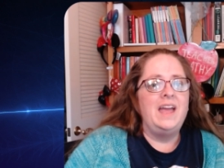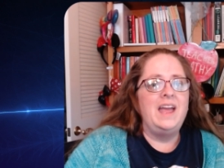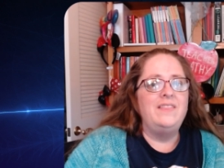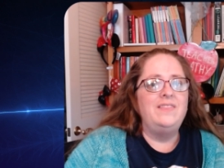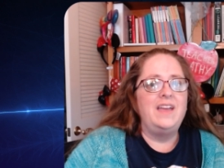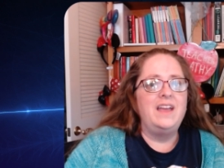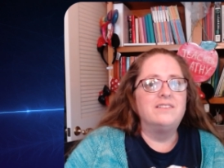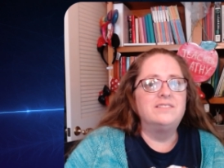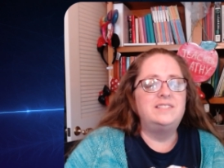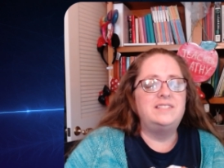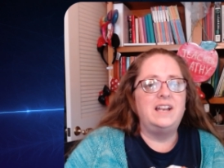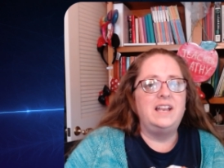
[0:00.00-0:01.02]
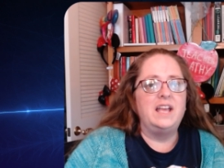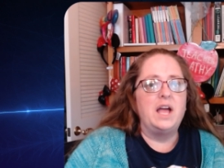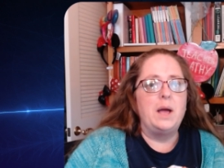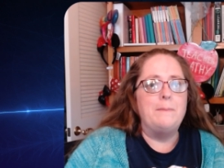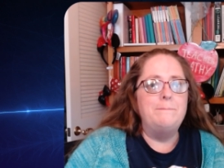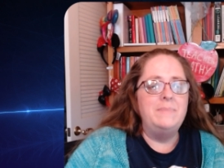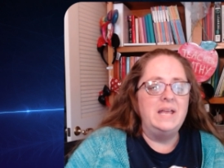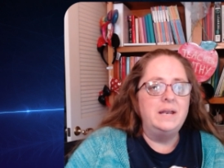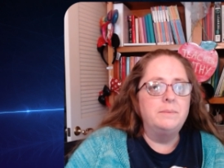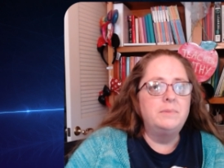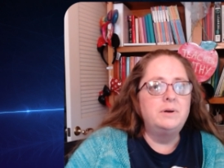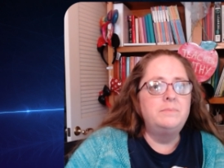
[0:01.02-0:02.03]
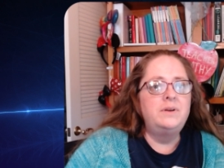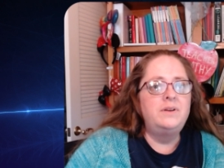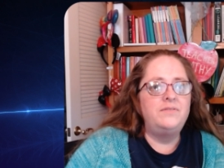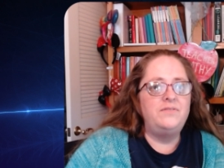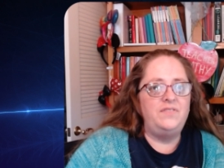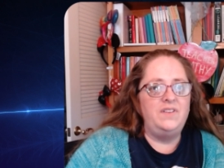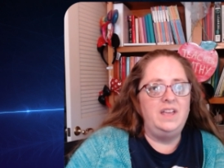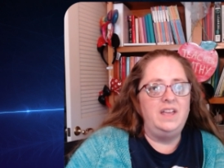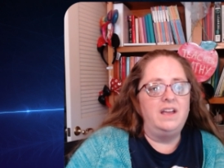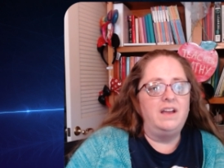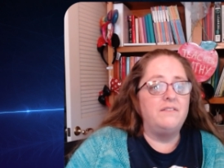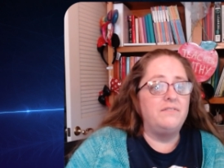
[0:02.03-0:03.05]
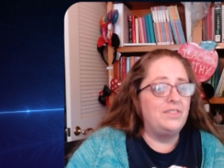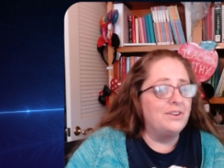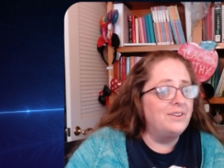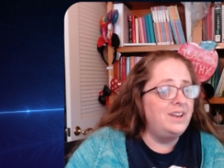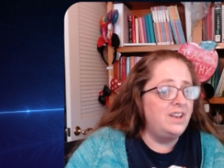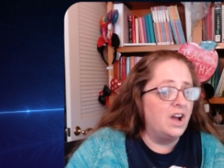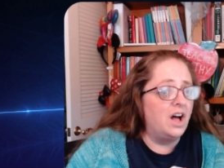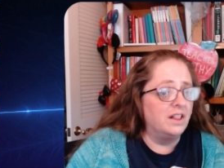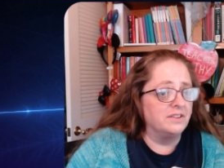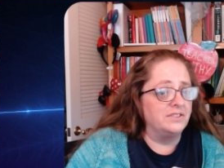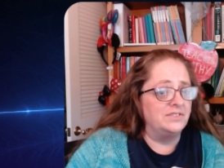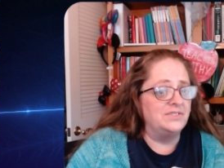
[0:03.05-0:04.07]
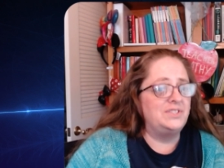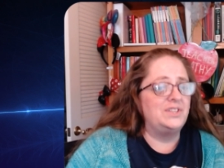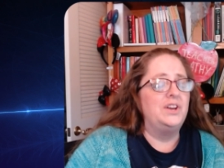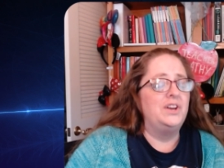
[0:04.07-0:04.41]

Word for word: And they are setting a minimum fee of $30